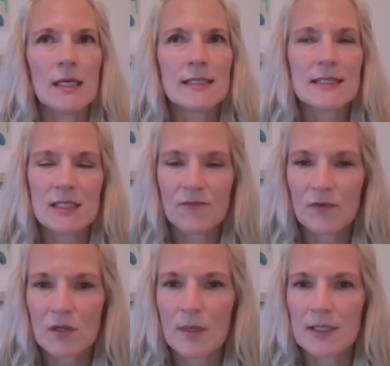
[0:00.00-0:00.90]
It's a
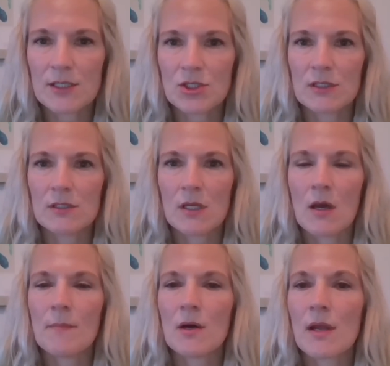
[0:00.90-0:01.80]
different question
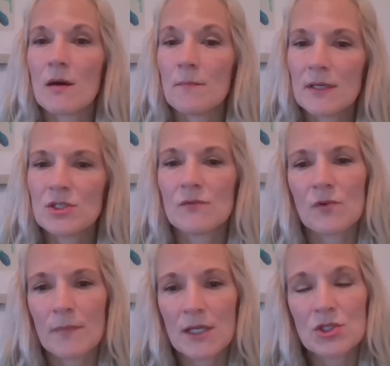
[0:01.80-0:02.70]
about how much
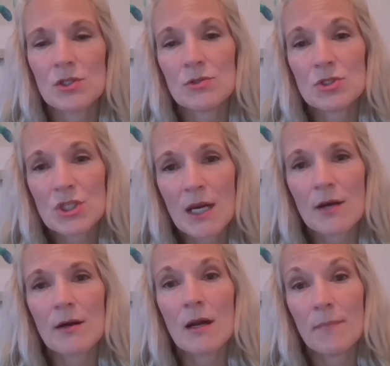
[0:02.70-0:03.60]
information you
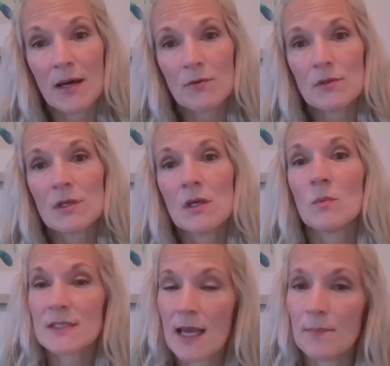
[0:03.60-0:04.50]
share about
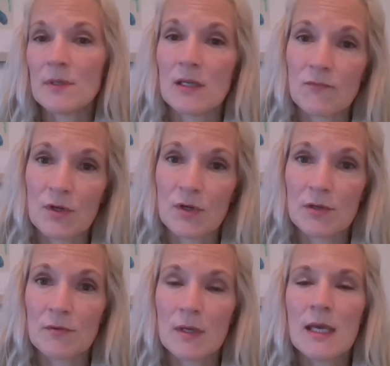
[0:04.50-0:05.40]
what's happening for
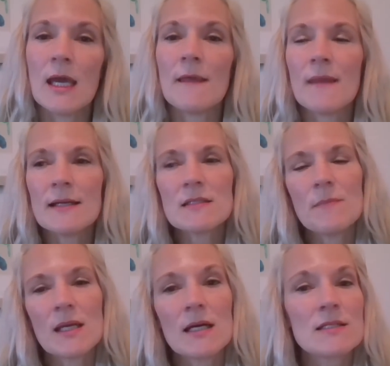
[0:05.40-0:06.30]
you. And that's
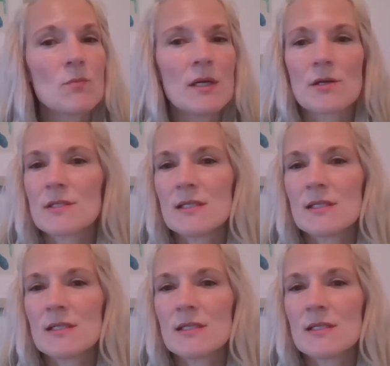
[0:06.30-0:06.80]
because we are